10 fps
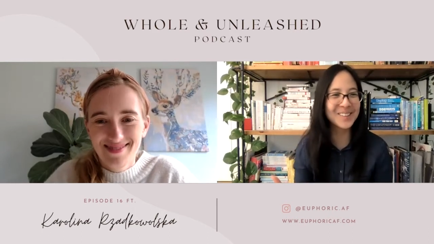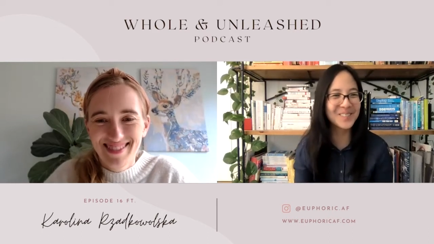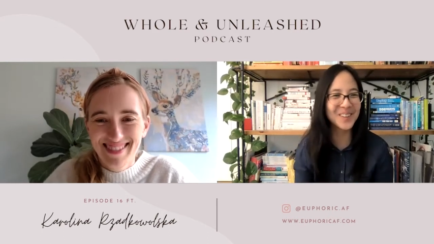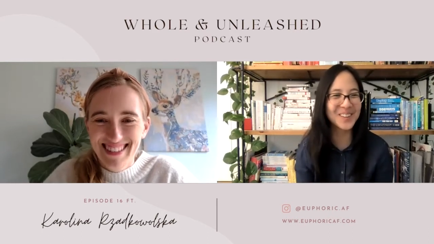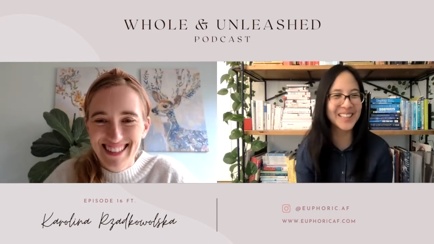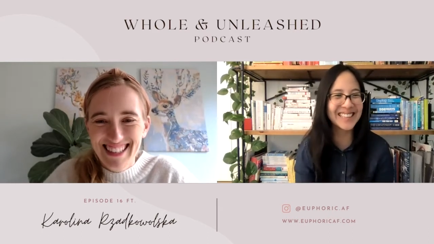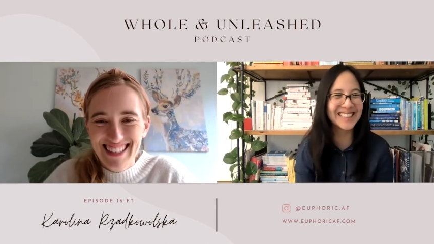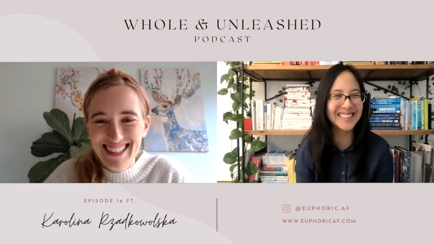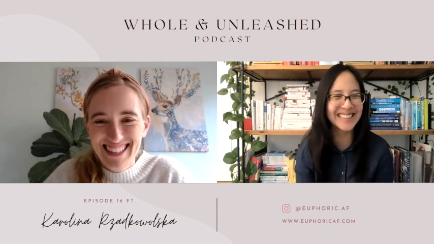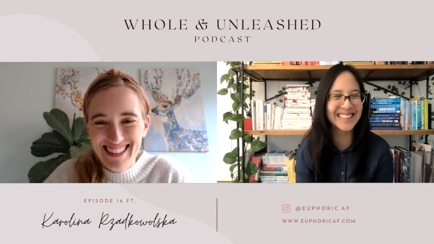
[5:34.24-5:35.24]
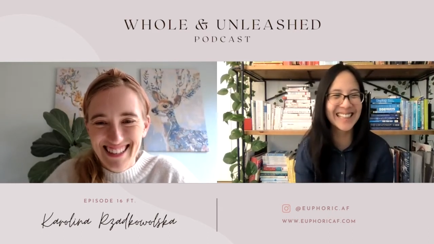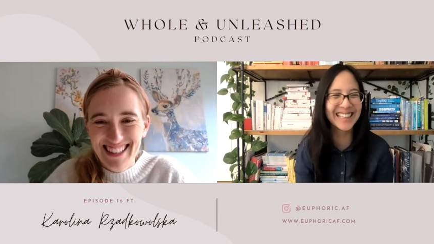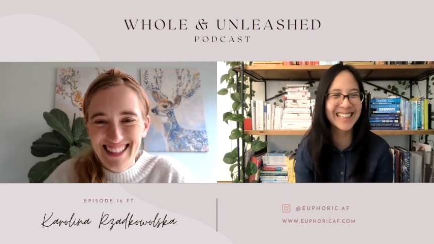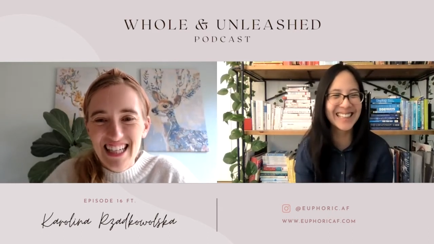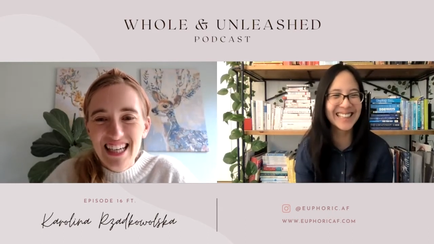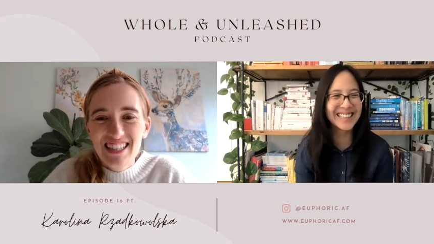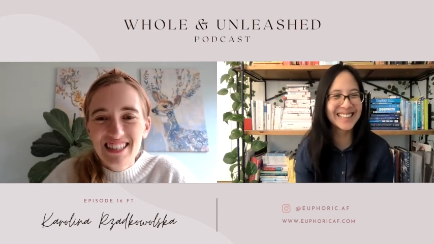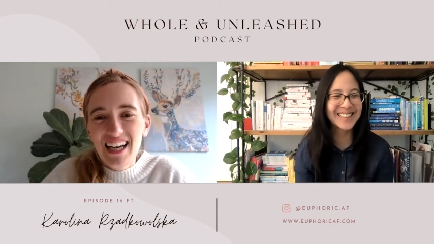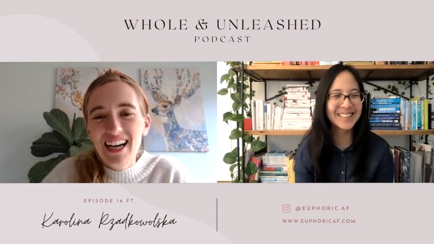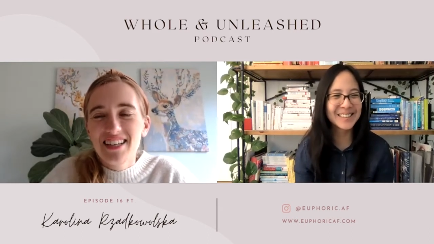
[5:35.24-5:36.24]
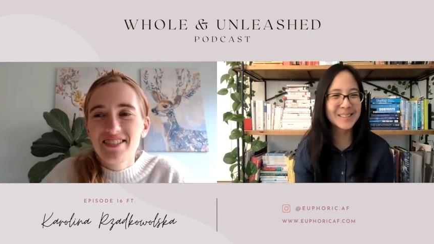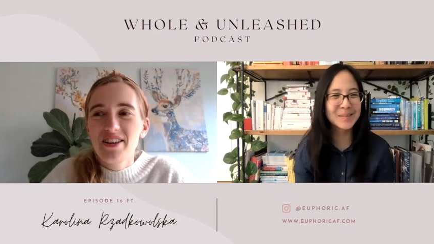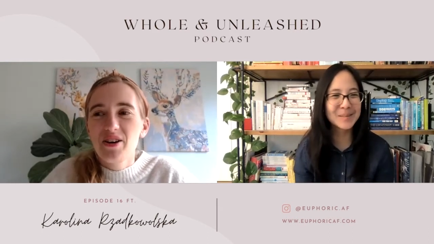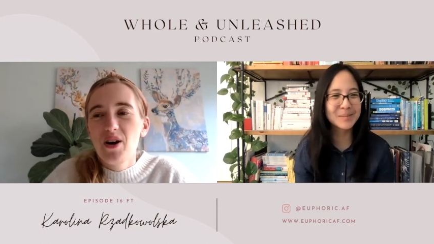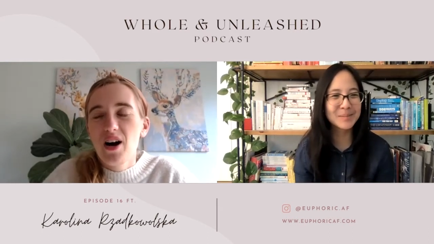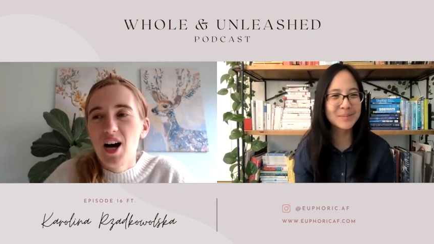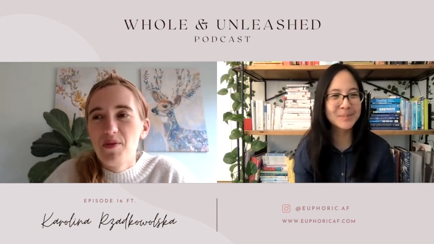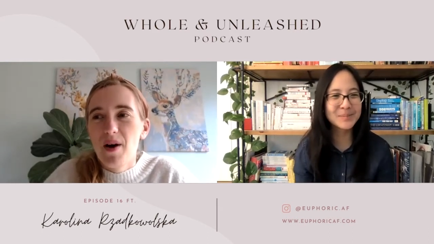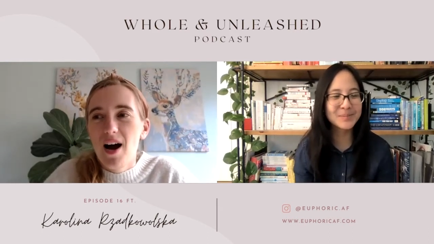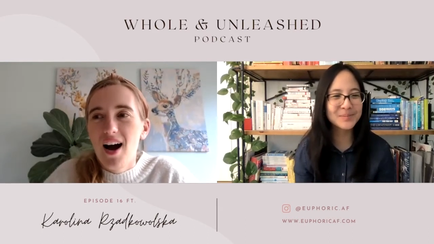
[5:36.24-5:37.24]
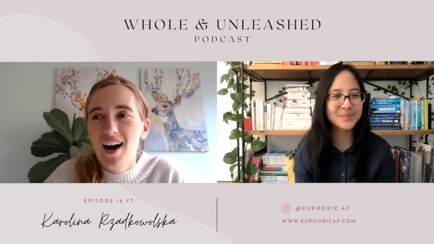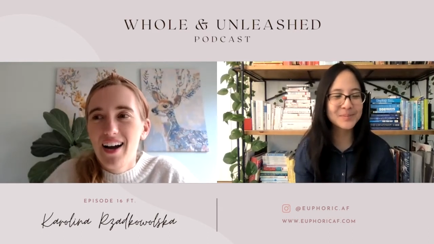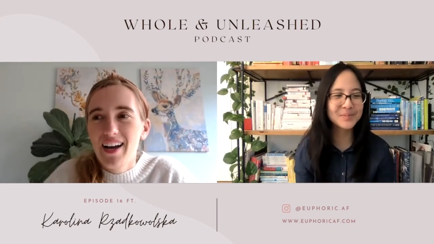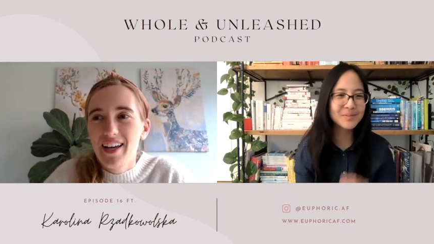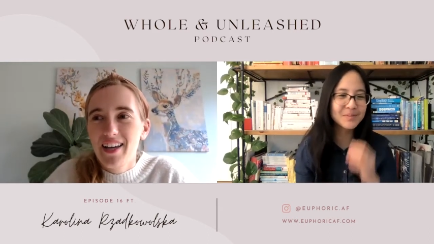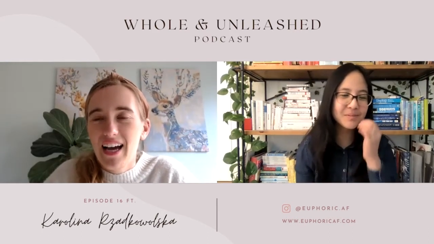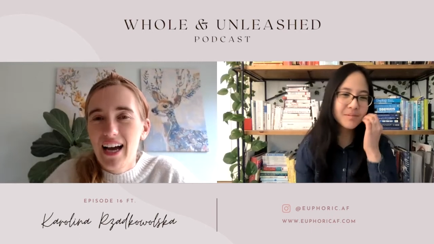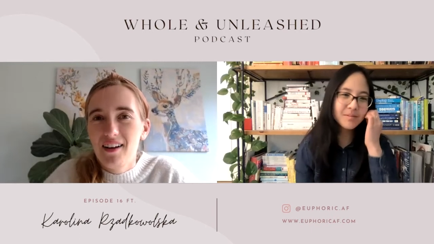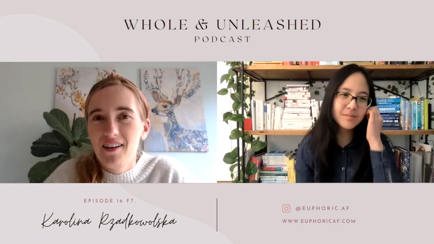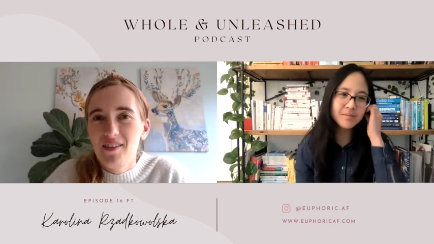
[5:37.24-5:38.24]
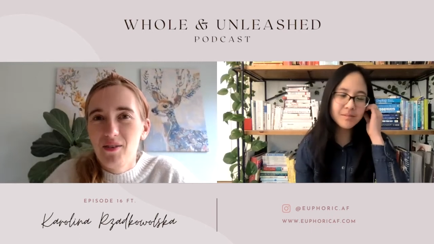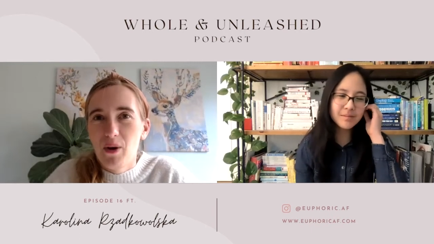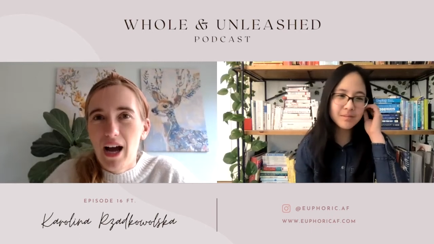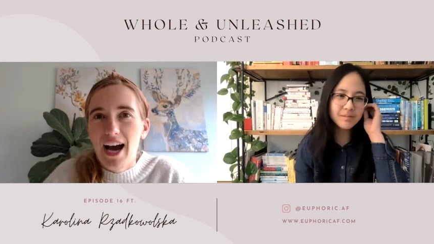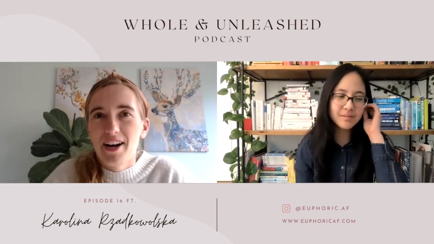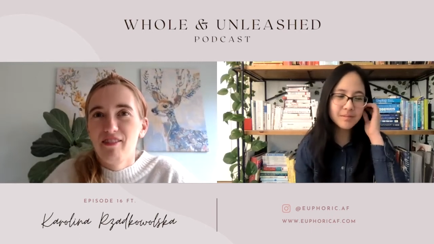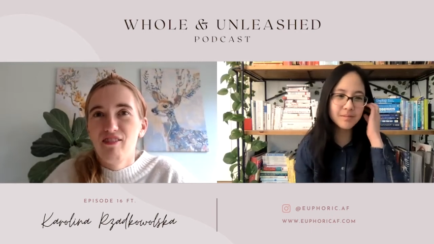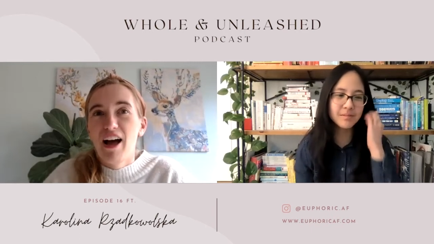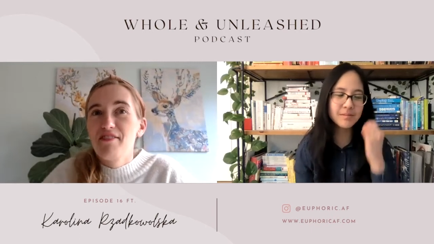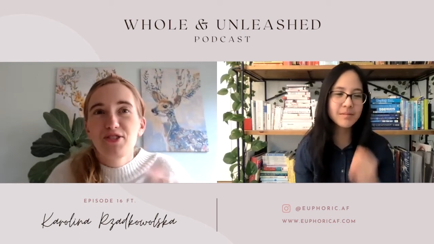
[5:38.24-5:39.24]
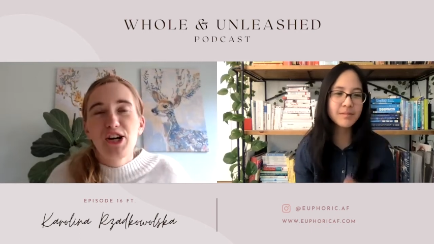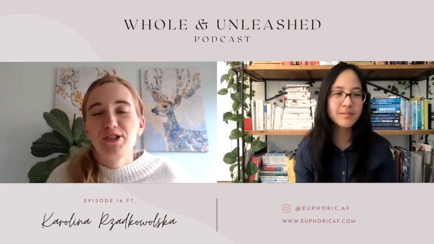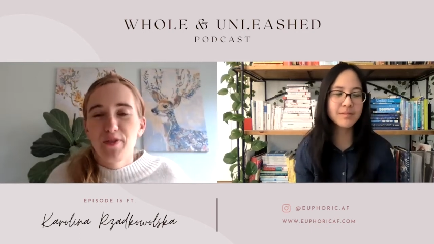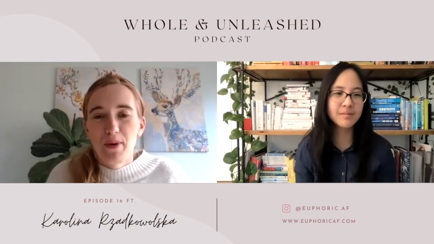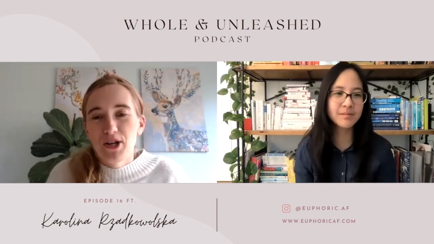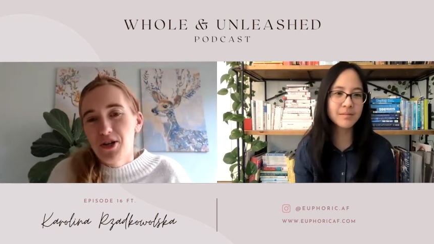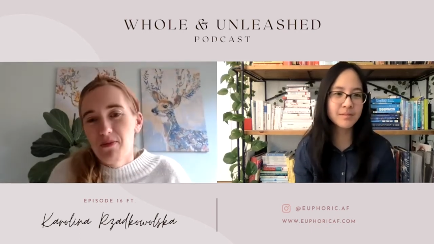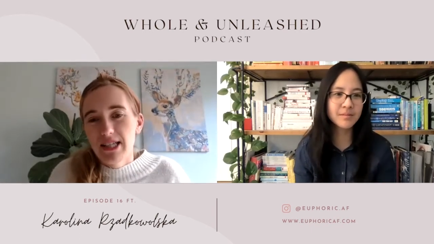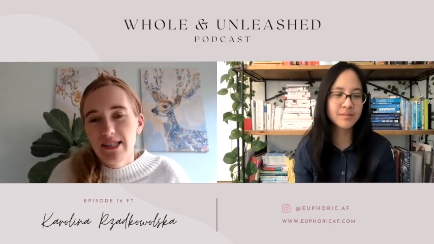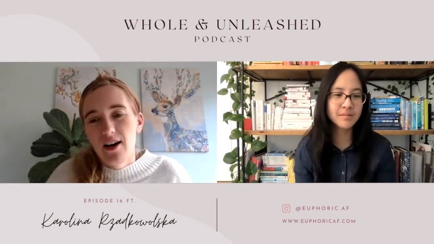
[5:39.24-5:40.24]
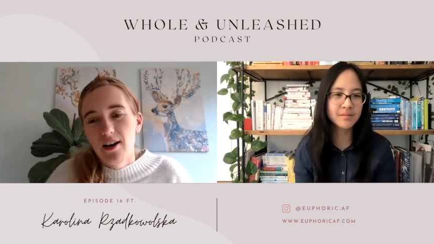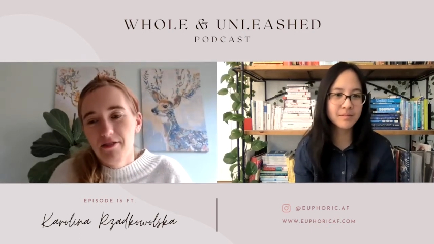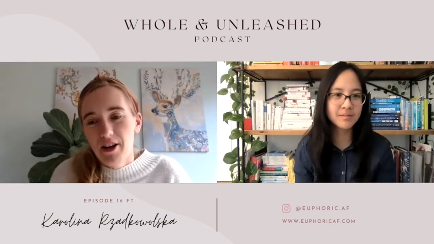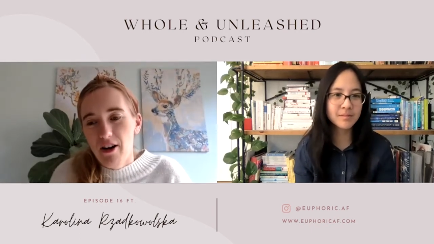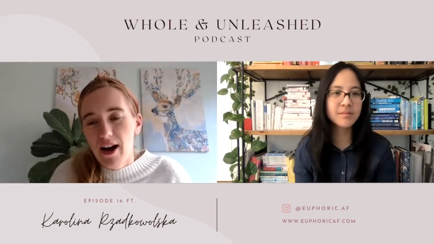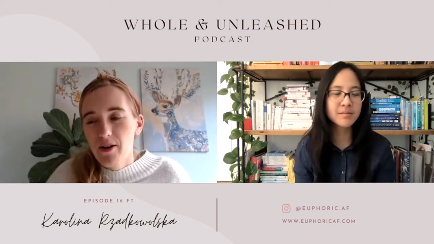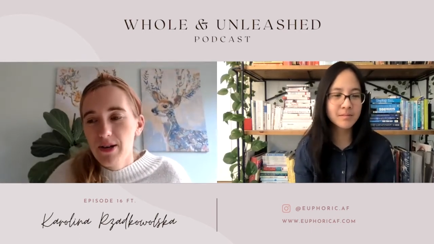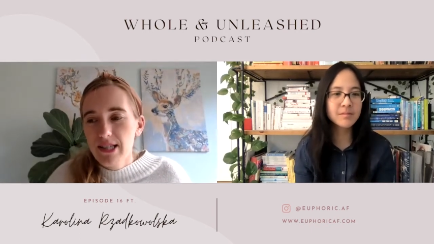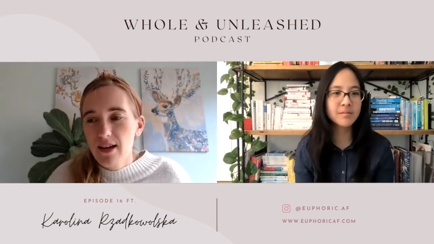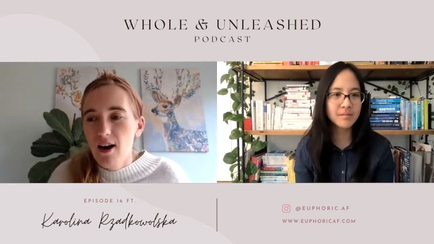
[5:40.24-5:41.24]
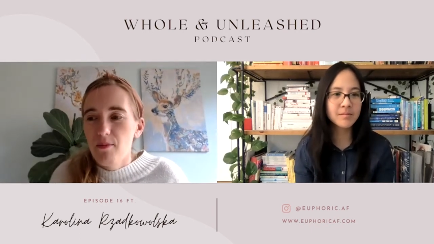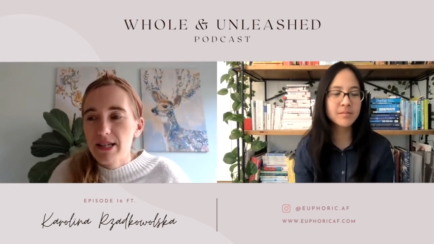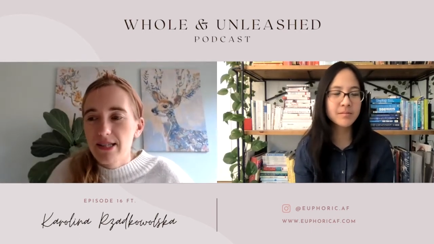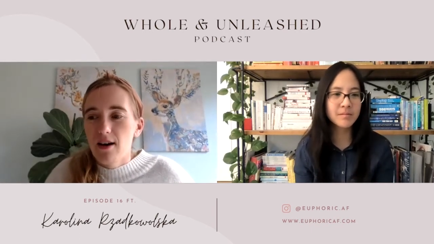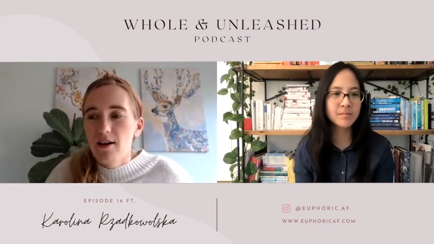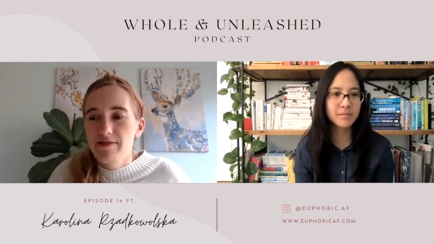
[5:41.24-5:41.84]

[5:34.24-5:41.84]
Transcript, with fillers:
Speaker 1: component?
Speaker 2: yeah. So um, I had a life transformation myself. You know, I always call myself